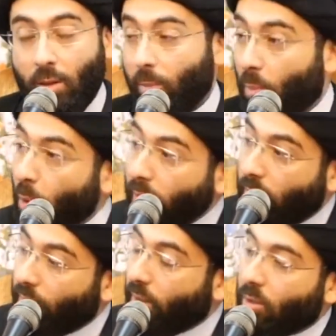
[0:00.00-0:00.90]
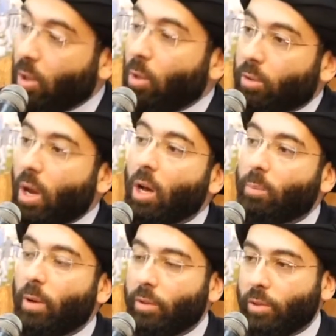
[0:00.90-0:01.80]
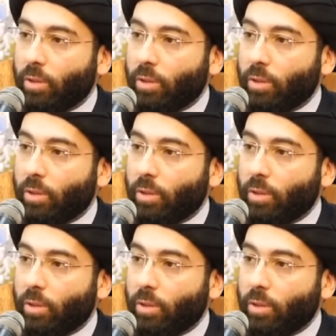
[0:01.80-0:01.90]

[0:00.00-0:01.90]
The point of this whole talk, brothers